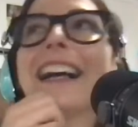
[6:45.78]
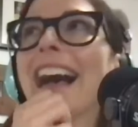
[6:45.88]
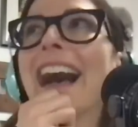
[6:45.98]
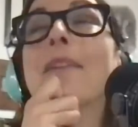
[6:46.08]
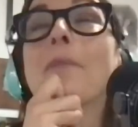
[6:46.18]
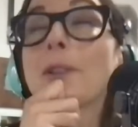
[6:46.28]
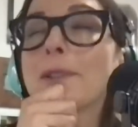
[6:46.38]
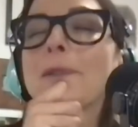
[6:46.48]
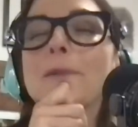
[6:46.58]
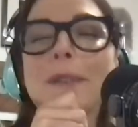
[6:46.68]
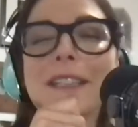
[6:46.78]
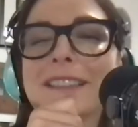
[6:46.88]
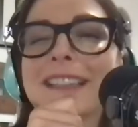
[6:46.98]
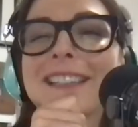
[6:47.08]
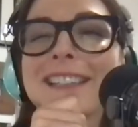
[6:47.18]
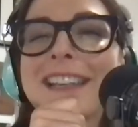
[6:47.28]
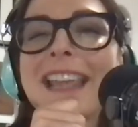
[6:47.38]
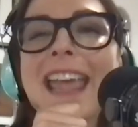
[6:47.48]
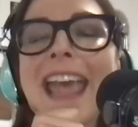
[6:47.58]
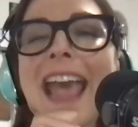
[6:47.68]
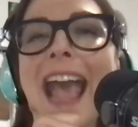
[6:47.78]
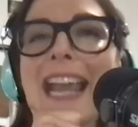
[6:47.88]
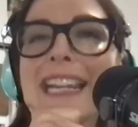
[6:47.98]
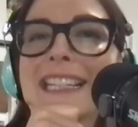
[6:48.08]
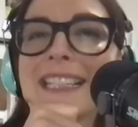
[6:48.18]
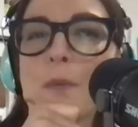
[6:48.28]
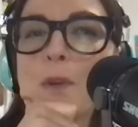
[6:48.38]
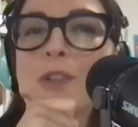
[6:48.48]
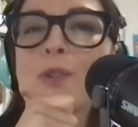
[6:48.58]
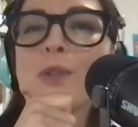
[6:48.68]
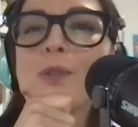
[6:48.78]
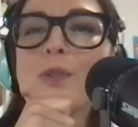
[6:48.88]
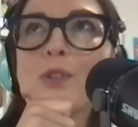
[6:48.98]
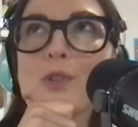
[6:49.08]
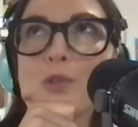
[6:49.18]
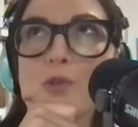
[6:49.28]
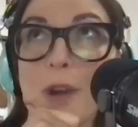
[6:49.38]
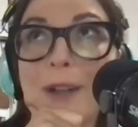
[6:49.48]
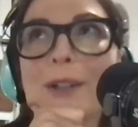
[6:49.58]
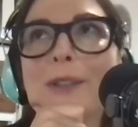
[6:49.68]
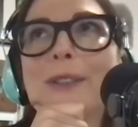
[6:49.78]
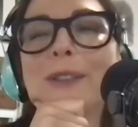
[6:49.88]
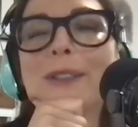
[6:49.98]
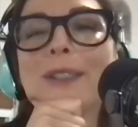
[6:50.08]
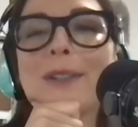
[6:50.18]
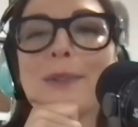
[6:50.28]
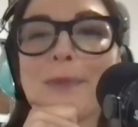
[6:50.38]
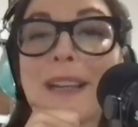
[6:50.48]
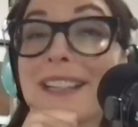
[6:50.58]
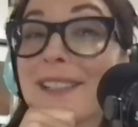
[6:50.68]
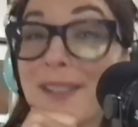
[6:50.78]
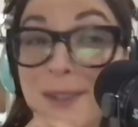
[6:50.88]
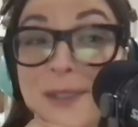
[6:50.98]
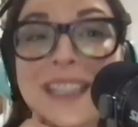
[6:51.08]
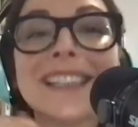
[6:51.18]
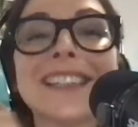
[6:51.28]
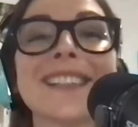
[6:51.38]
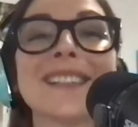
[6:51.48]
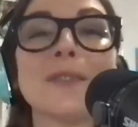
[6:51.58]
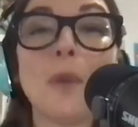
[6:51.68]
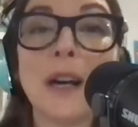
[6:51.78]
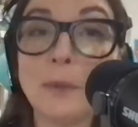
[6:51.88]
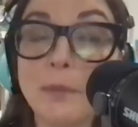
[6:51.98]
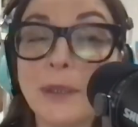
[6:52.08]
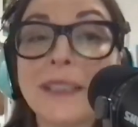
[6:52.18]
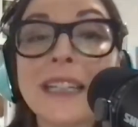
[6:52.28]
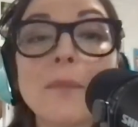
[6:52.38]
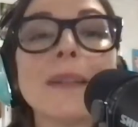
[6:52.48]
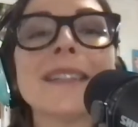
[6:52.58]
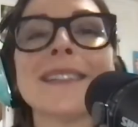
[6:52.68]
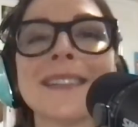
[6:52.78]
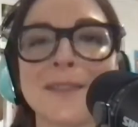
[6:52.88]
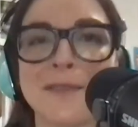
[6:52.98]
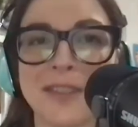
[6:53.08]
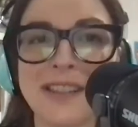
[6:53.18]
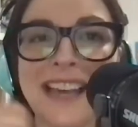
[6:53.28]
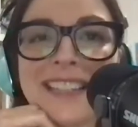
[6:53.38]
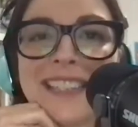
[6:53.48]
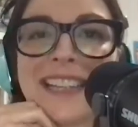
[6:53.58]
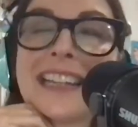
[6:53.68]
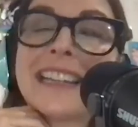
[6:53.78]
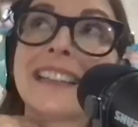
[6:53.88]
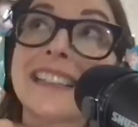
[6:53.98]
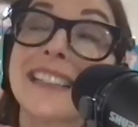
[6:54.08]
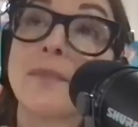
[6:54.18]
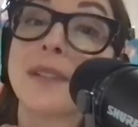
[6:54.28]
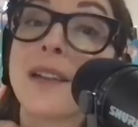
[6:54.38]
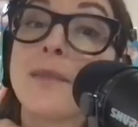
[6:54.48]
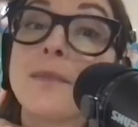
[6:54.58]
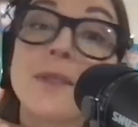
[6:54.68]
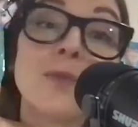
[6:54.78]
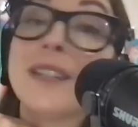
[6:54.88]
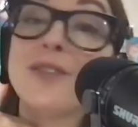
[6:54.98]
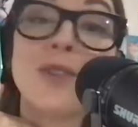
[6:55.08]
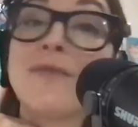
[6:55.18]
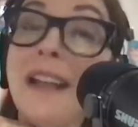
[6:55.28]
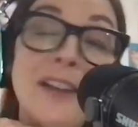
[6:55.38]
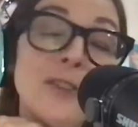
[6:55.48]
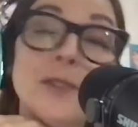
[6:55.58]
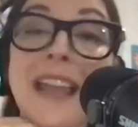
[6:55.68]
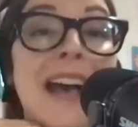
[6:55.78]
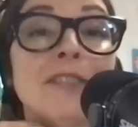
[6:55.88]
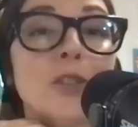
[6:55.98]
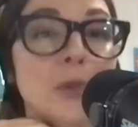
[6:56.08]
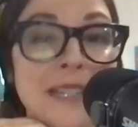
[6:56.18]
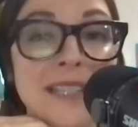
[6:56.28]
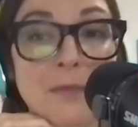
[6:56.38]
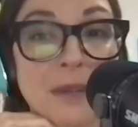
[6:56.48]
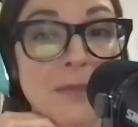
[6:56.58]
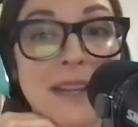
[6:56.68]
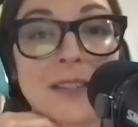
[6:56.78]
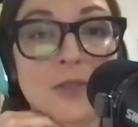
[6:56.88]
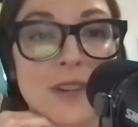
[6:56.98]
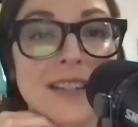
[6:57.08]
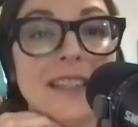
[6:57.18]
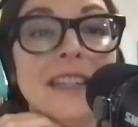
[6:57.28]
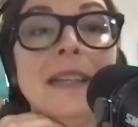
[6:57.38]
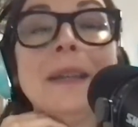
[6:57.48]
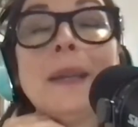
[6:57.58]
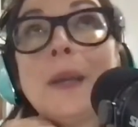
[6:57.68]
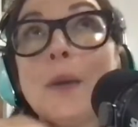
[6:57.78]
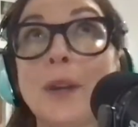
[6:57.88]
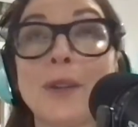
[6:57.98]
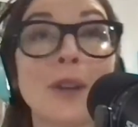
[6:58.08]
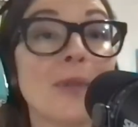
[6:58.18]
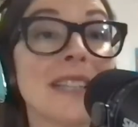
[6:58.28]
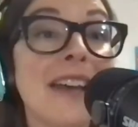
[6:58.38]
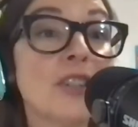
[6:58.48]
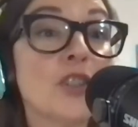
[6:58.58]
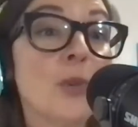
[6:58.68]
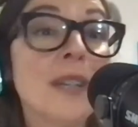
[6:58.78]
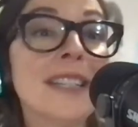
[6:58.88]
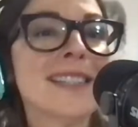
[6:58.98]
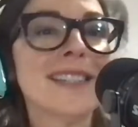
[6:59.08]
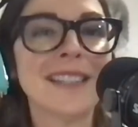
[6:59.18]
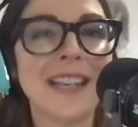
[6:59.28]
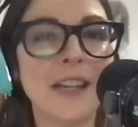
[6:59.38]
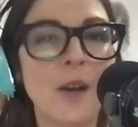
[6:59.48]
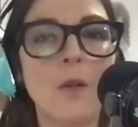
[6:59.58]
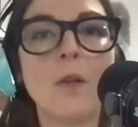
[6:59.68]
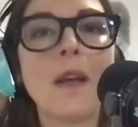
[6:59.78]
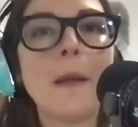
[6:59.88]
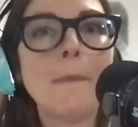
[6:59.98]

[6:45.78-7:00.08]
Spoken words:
I'm also a realist. And as someone who struggled to raise two kids while building a business over the last decade, like, sometimes we don't actually have a choice to minimize stress. We don't always have a choice to say no.